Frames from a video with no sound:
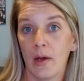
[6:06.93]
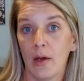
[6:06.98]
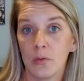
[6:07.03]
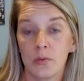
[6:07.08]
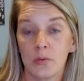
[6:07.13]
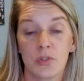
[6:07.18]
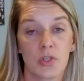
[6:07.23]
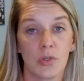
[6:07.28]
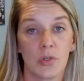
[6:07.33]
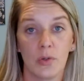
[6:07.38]

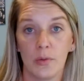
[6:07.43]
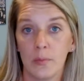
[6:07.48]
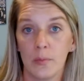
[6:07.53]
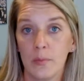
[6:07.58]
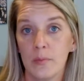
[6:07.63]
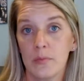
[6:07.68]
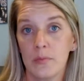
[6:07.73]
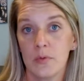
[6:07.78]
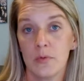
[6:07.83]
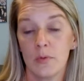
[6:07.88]
to
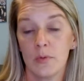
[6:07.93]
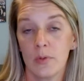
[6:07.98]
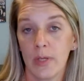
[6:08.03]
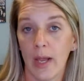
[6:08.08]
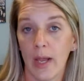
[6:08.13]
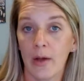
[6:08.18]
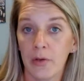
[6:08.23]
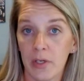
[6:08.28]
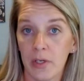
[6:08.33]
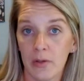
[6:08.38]

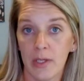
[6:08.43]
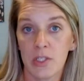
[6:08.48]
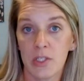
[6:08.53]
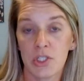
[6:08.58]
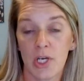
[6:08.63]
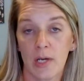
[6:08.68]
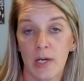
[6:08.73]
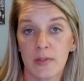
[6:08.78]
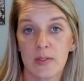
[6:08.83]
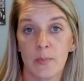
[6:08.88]
calculate
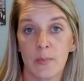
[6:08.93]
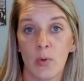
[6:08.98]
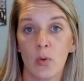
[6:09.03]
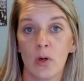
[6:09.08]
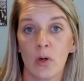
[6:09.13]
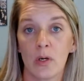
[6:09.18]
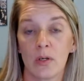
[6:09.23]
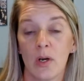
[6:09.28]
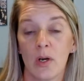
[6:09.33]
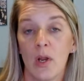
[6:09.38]
child support,